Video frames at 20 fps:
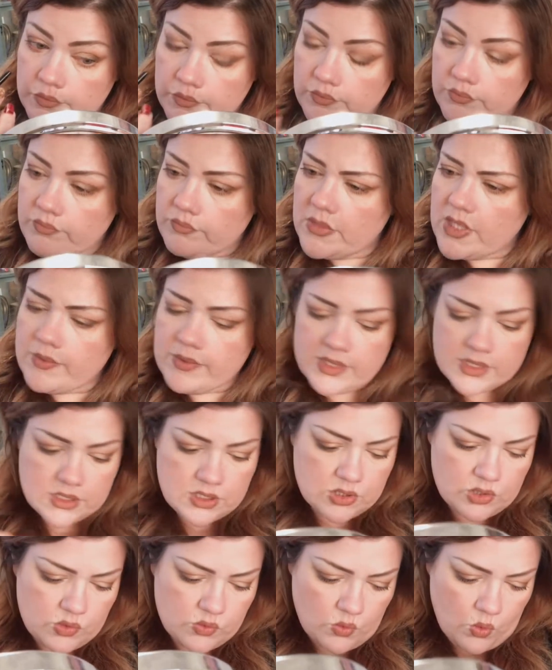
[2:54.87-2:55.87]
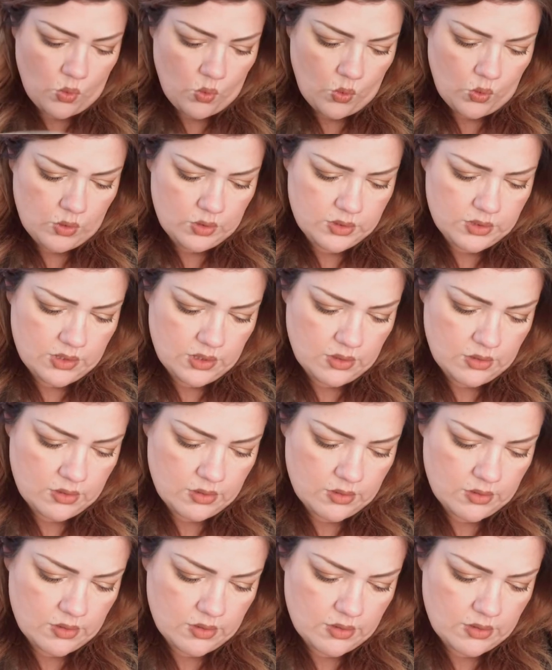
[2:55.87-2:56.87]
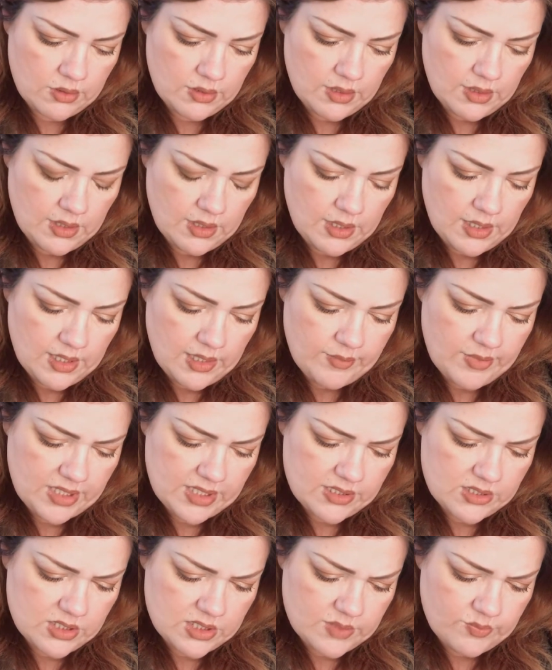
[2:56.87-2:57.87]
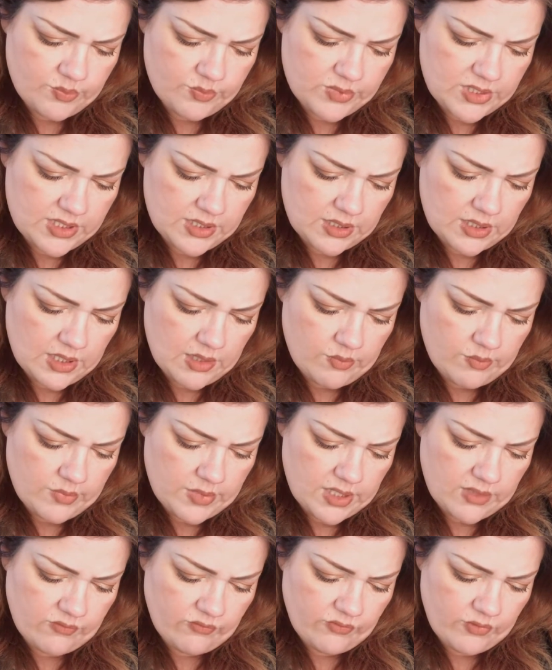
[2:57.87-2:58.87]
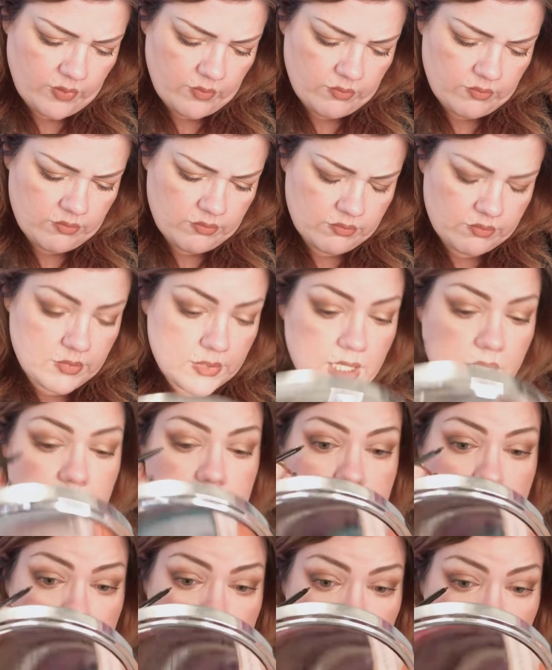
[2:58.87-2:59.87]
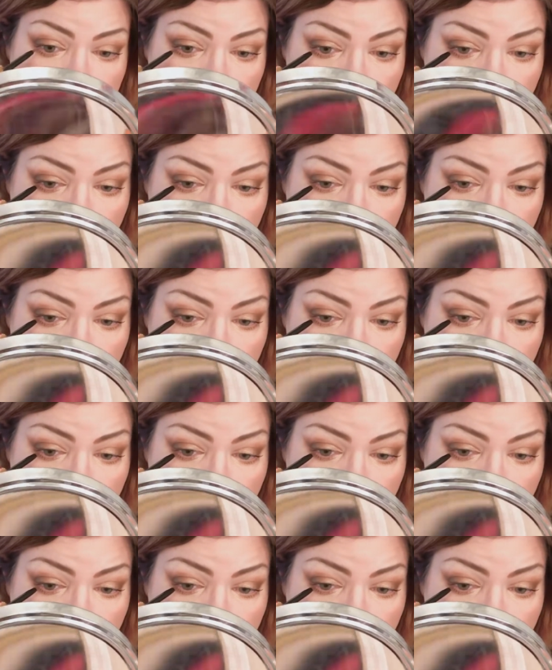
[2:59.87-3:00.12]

Maybe it's too cold. I mean, I just did come in from outside.